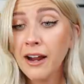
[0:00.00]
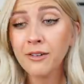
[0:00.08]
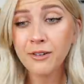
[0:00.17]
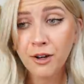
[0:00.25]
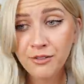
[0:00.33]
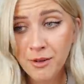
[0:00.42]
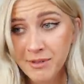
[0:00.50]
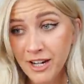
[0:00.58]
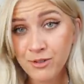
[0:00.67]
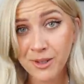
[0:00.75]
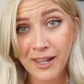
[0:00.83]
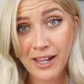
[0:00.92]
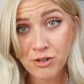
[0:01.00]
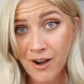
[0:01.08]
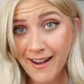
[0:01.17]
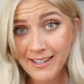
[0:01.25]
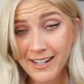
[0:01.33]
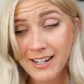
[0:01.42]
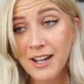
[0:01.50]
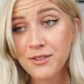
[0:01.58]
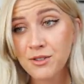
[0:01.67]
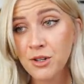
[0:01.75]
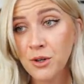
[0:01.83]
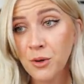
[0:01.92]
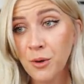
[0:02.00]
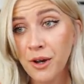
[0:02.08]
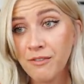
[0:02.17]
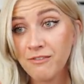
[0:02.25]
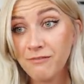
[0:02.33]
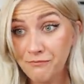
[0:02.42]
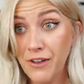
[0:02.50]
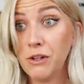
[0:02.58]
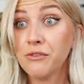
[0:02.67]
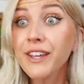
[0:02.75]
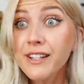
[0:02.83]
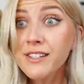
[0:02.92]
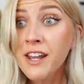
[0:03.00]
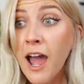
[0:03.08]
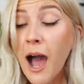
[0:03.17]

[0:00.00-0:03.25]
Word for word: I don't know if I'm sexually attracted to velvet,